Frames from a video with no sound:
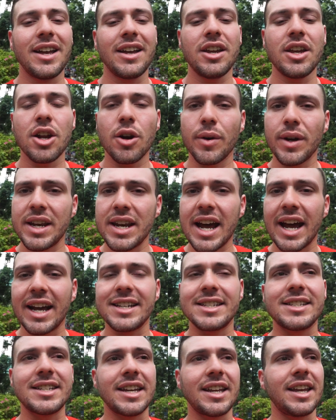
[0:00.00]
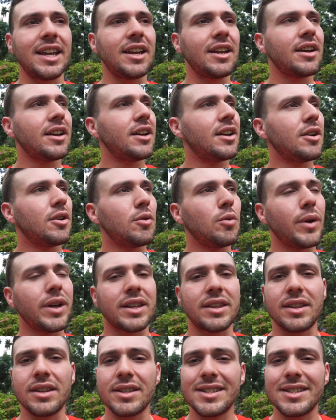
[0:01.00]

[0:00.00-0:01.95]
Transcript: you know, a nice city with